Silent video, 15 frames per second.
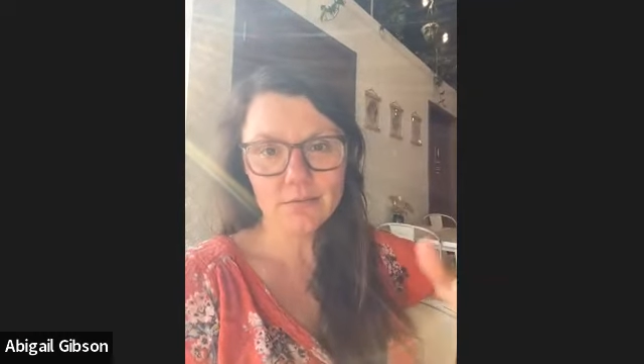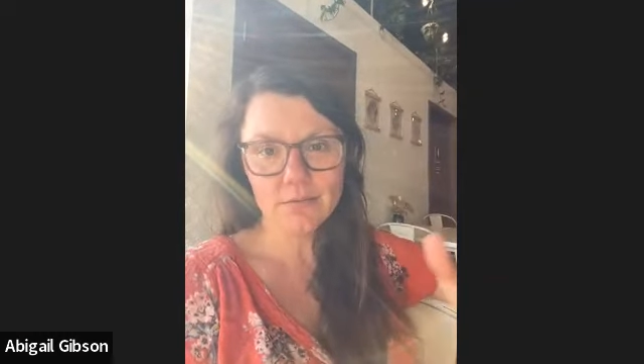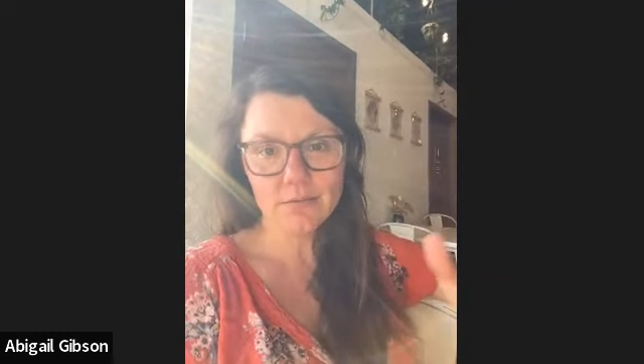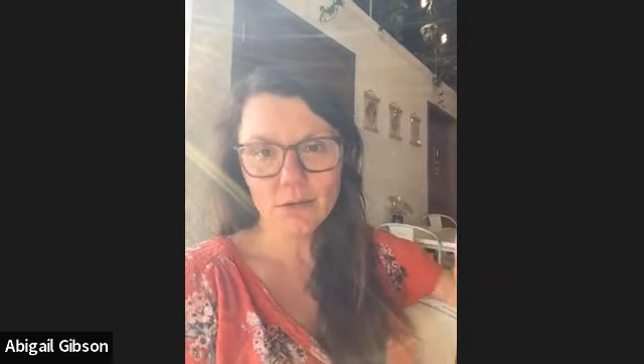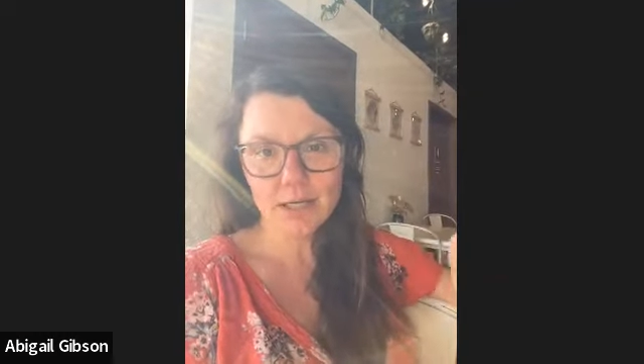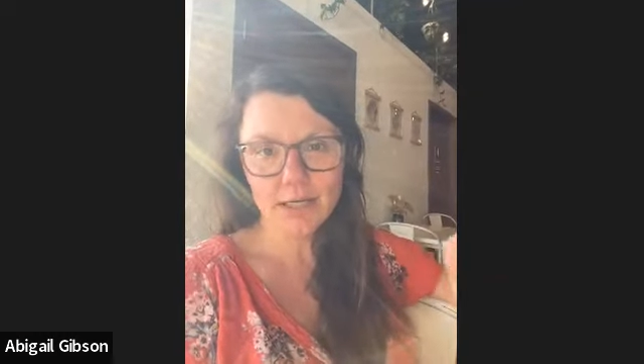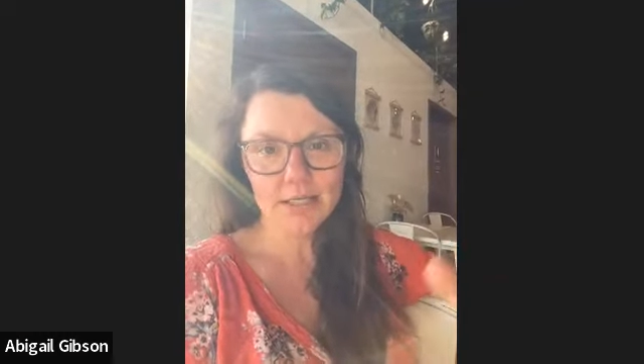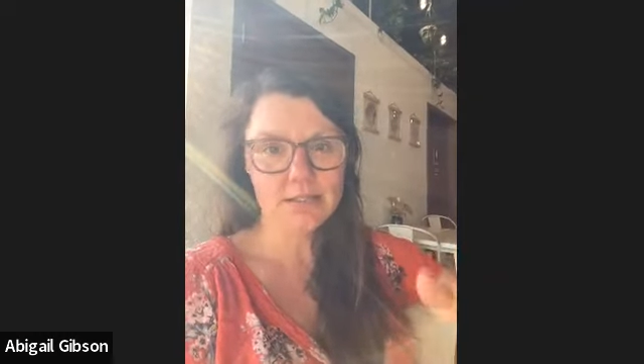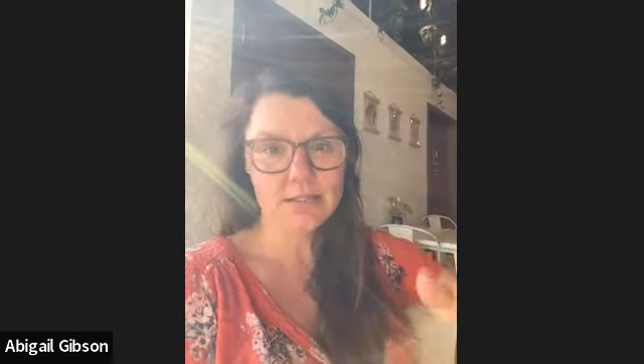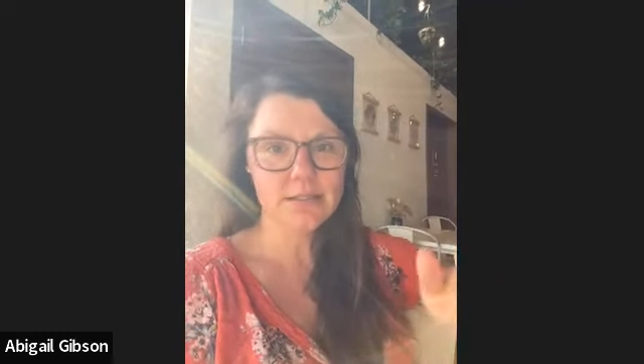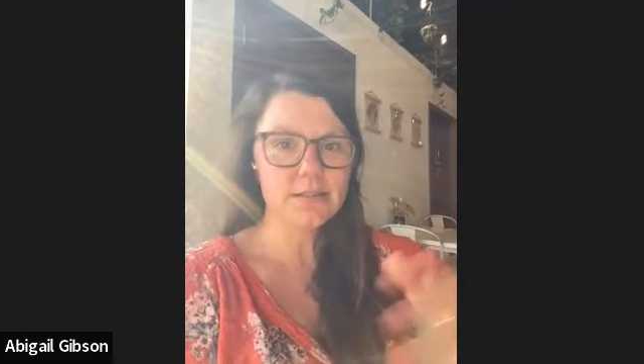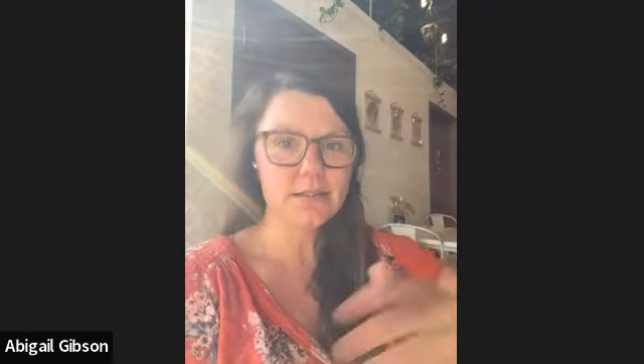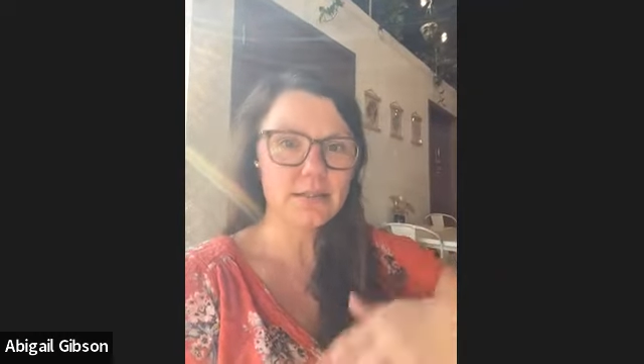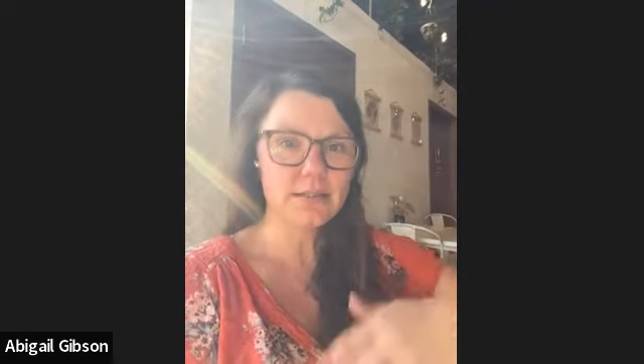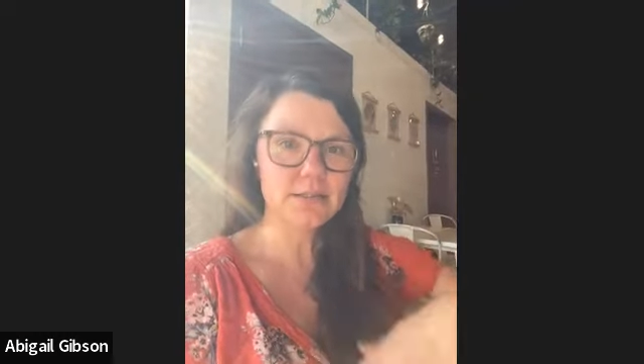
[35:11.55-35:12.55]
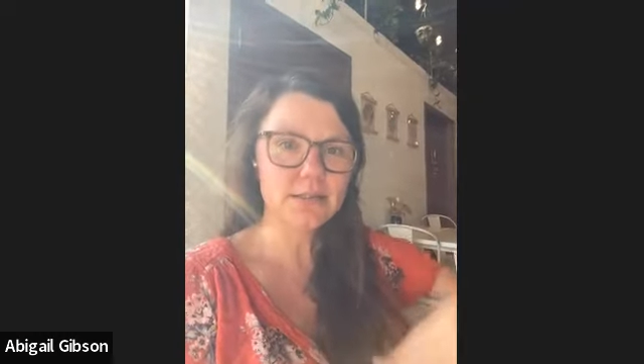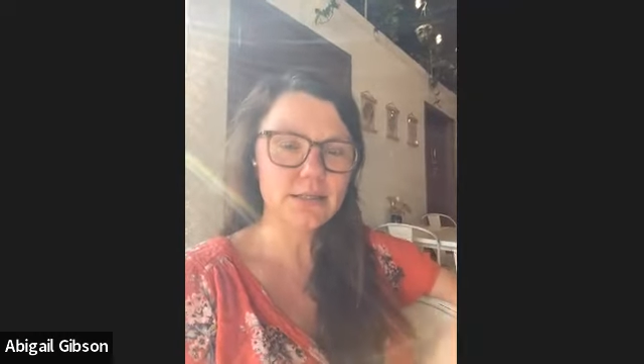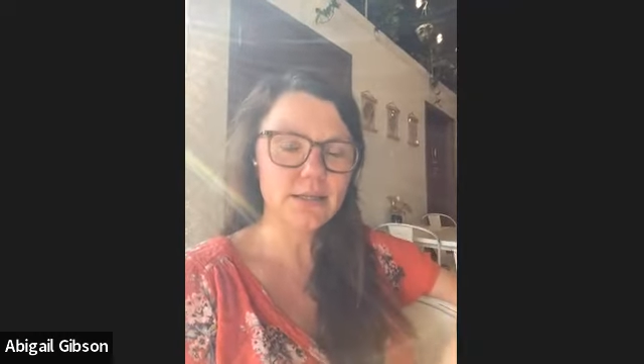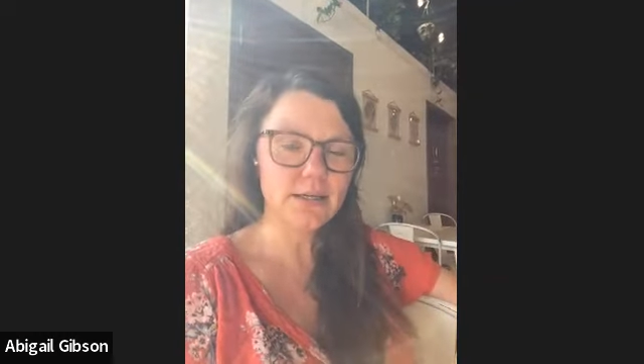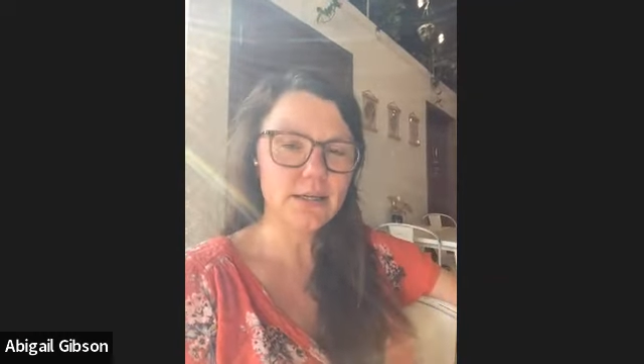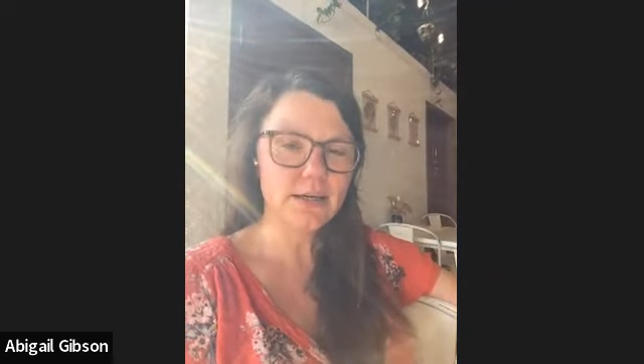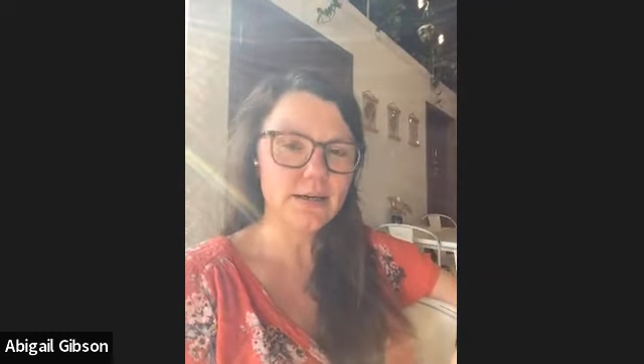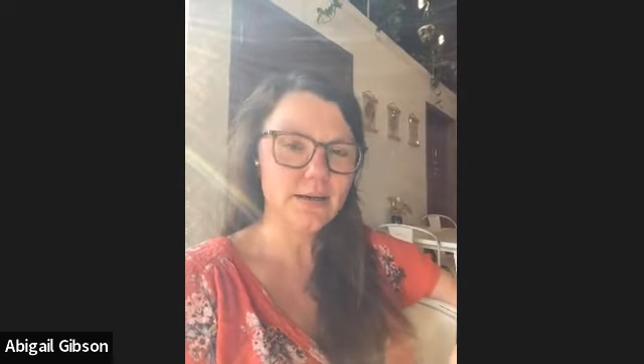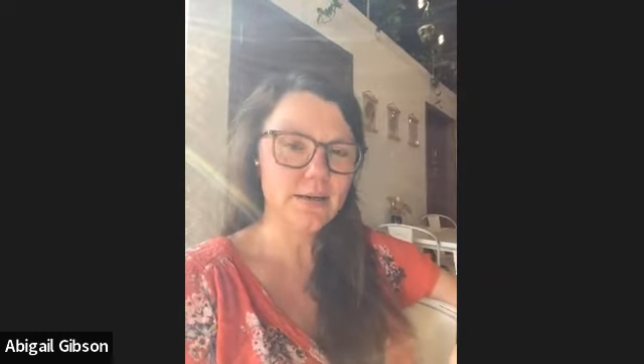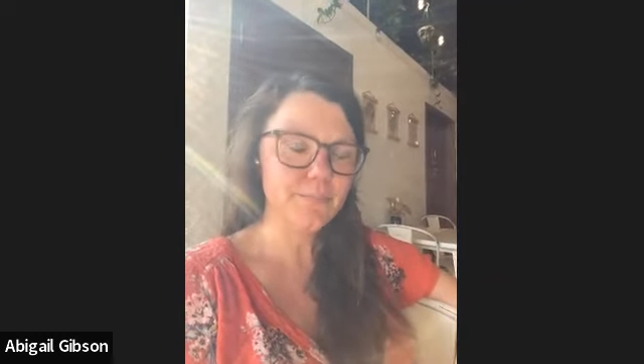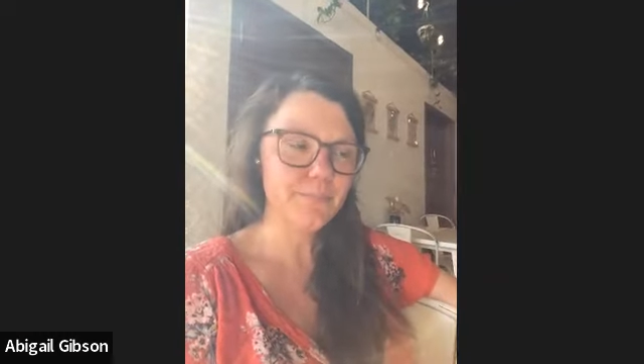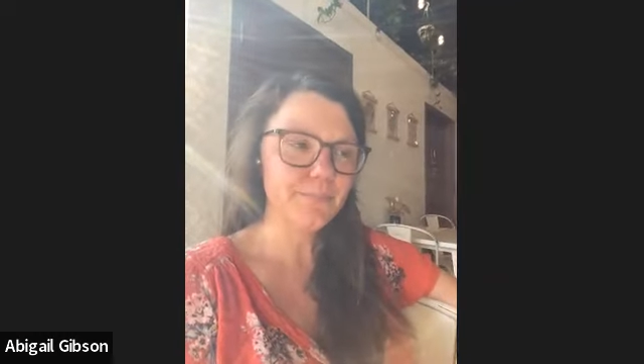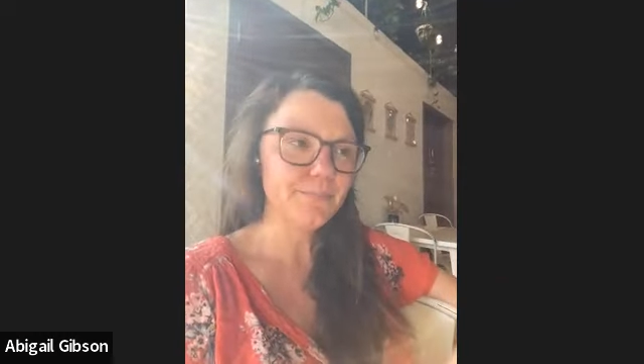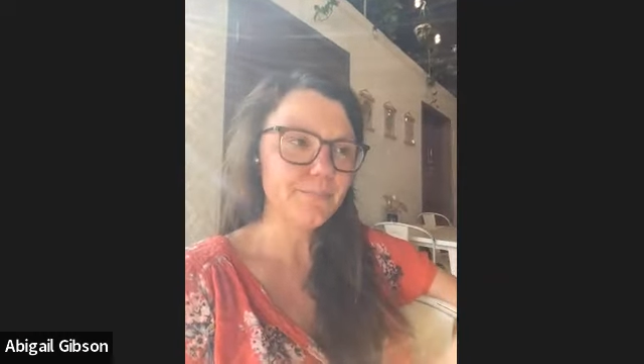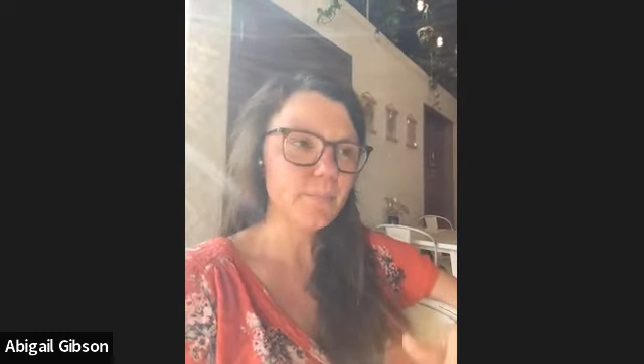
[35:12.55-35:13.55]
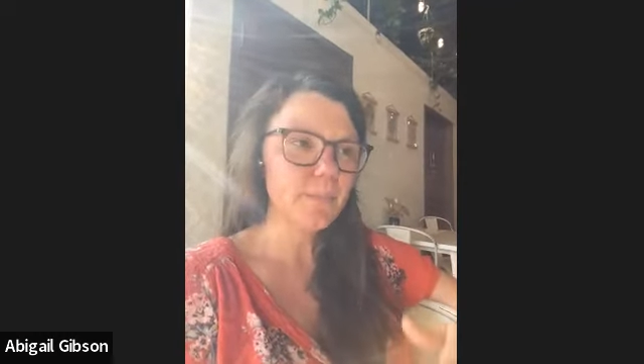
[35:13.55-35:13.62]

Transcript: ones, there's the um